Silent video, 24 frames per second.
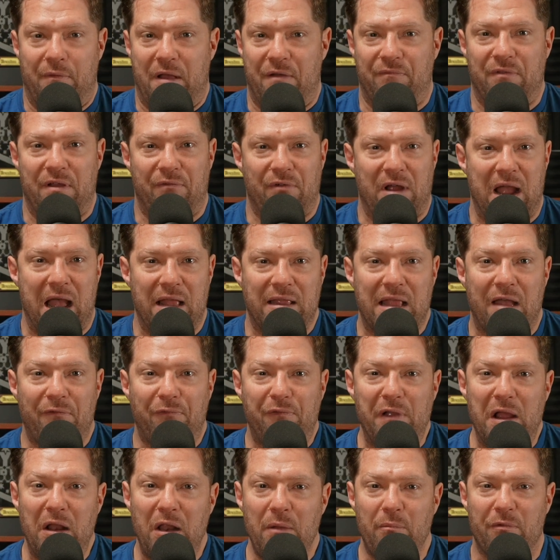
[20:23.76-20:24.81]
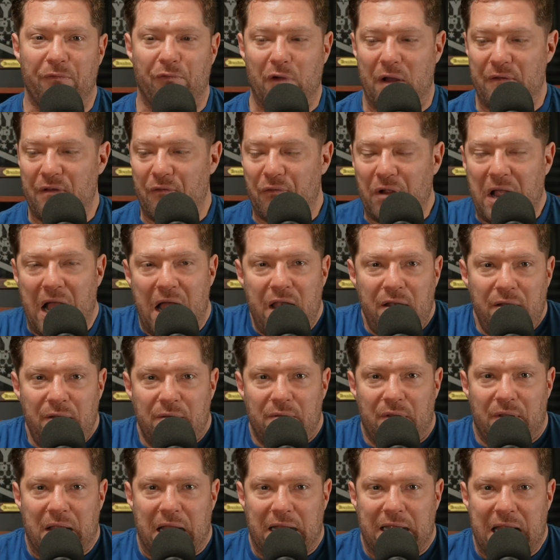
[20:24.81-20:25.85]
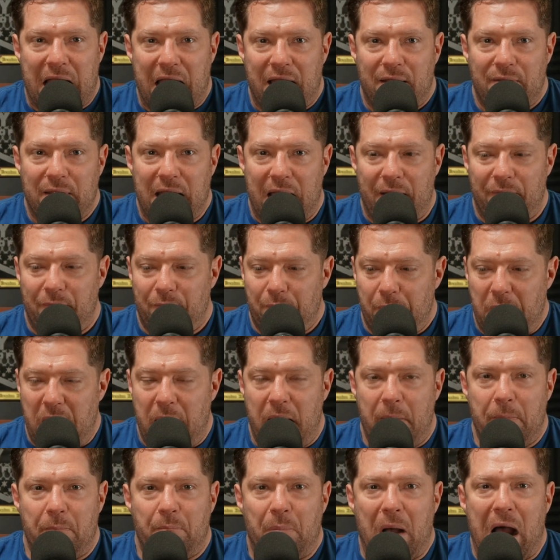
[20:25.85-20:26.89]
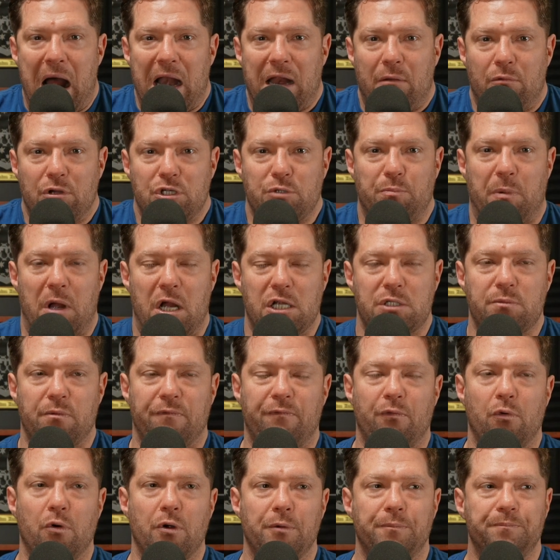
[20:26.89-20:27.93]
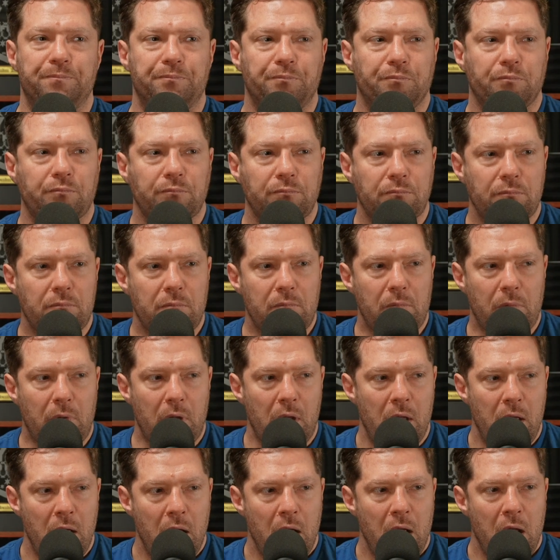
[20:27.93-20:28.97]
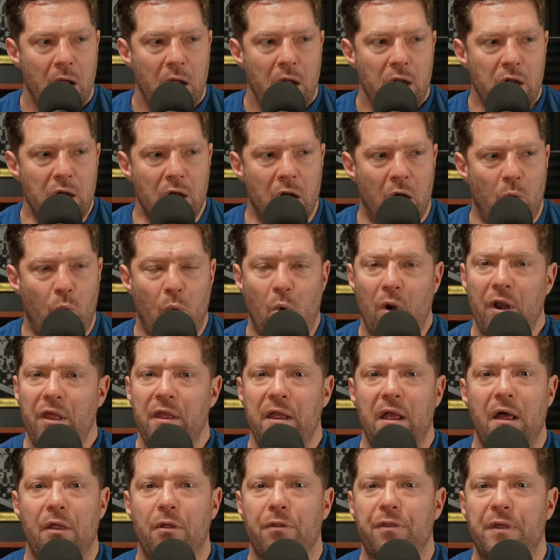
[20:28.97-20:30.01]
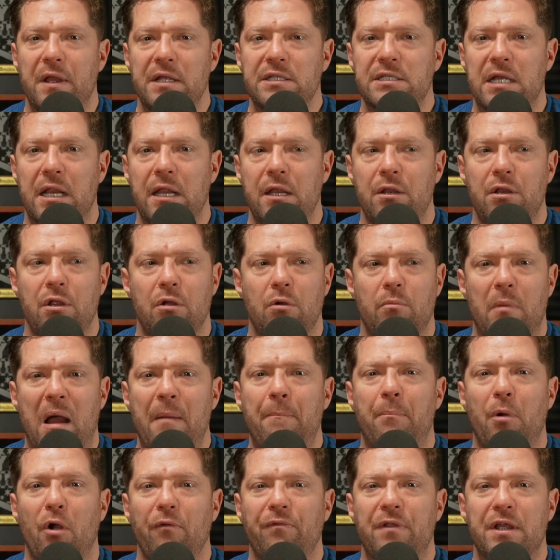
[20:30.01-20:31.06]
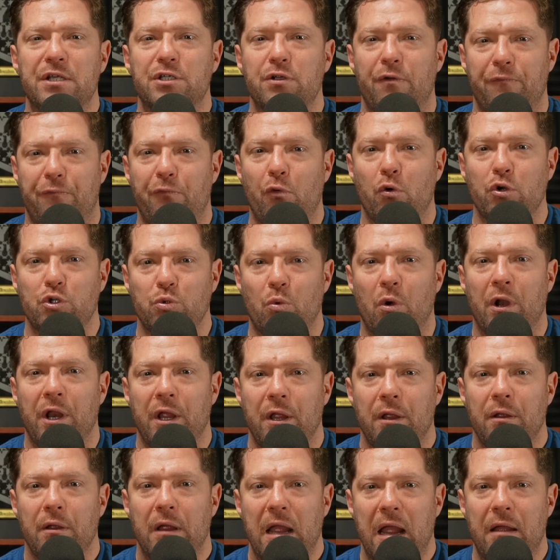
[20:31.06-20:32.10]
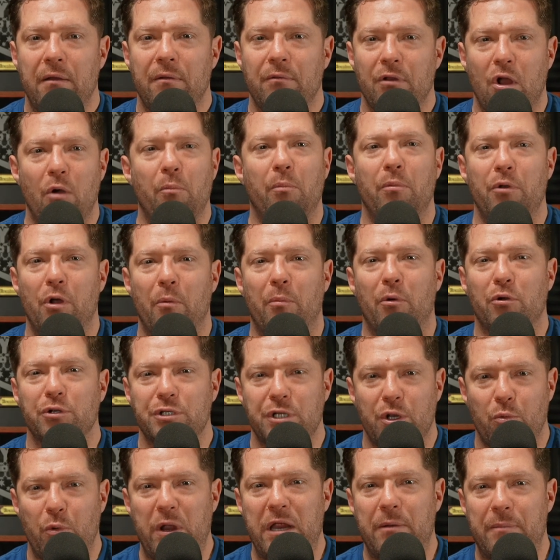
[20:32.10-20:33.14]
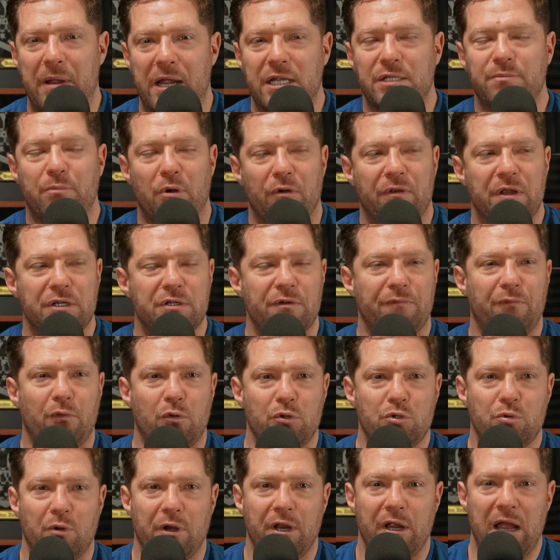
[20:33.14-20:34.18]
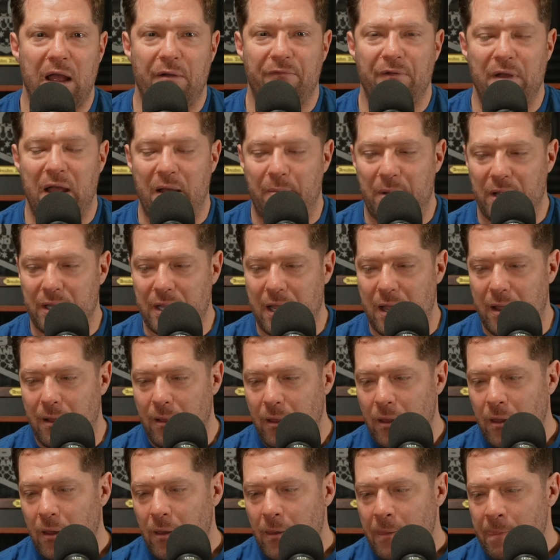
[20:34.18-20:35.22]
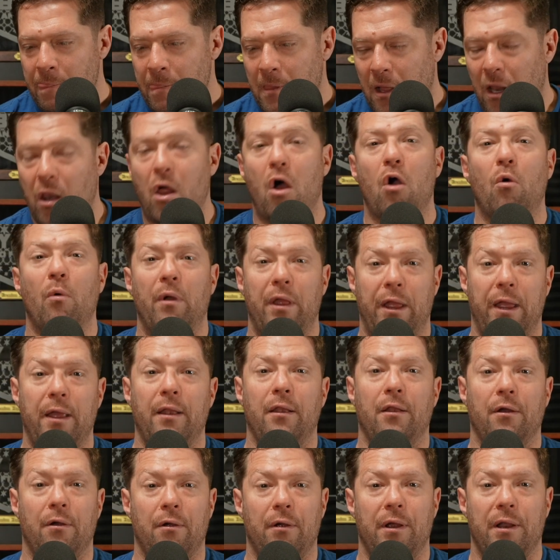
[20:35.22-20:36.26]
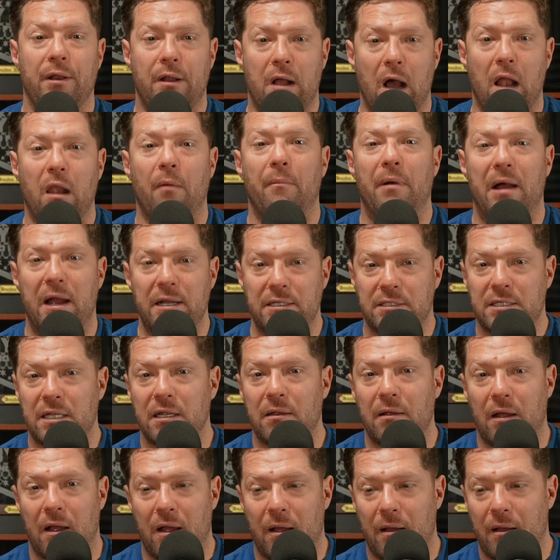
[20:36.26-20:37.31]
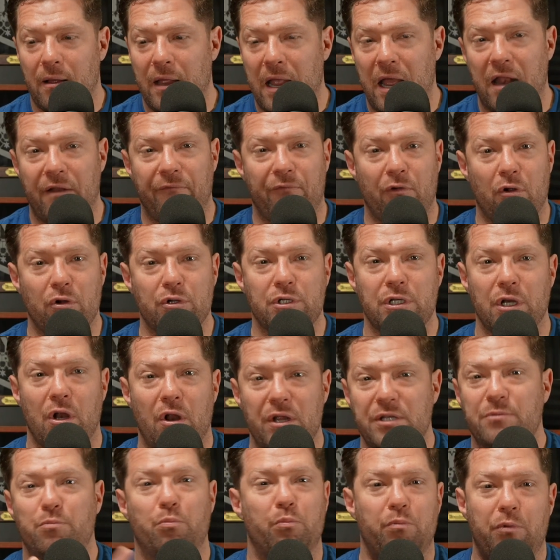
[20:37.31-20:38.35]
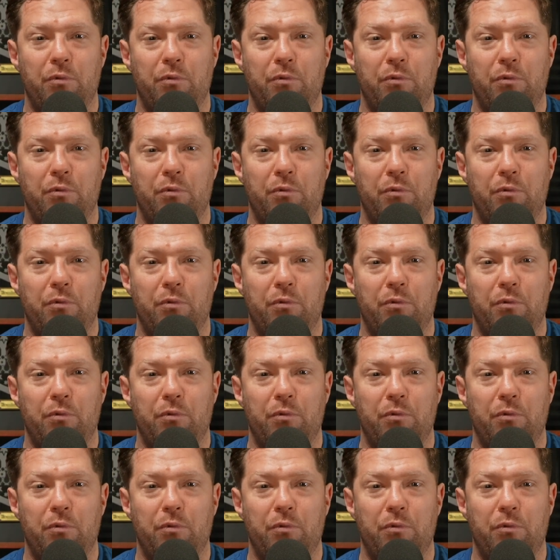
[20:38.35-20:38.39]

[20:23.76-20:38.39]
never had that feeling before. I've never gotten like that body response before. One of the other things I didn't do, my birthday's on 4/20. No bullshit. The weed man's birthday's on 4/20. How about that? Along with Hitler and Columbine's anniversary and all these,